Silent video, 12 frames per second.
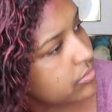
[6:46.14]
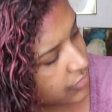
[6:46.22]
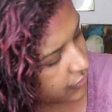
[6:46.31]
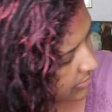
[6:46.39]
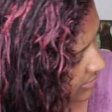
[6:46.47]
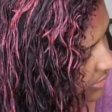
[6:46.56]
I
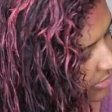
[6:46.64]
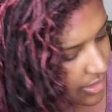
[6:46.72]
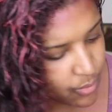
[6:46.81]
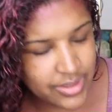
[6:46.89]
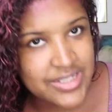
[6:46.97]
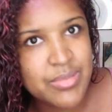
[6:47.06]
feel like I
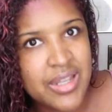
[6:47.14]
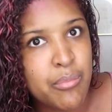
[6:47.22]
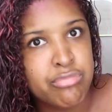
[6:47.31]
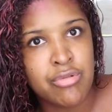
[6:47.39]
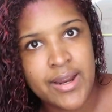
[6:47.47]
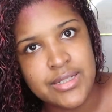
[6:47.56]
want it to be
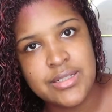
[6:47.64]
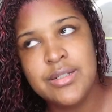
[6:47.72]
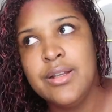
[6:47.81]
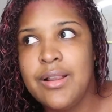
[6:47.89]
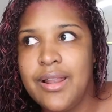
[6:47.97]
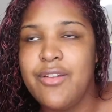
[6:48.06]
like bright,
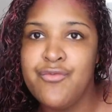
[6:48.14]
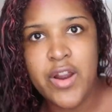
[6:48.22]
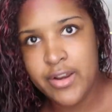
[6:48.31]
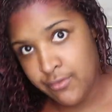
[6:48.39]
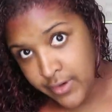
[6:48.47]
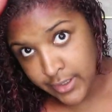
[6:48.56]
like
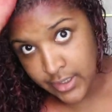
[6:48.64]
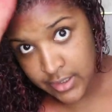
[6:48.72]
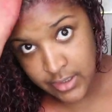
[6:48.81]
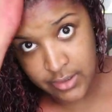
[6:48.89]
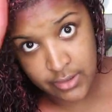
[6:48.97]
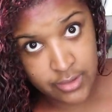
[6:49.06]
very, very
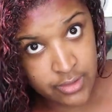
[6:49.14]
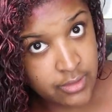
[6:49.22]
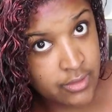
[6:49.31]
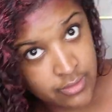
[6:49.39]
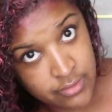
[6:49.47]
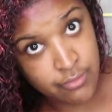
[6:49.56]

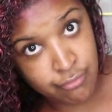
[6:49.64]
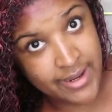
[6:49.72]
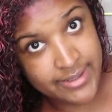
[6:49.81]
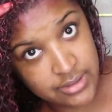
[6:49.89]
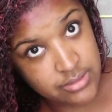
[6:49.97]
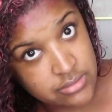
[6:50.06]
red,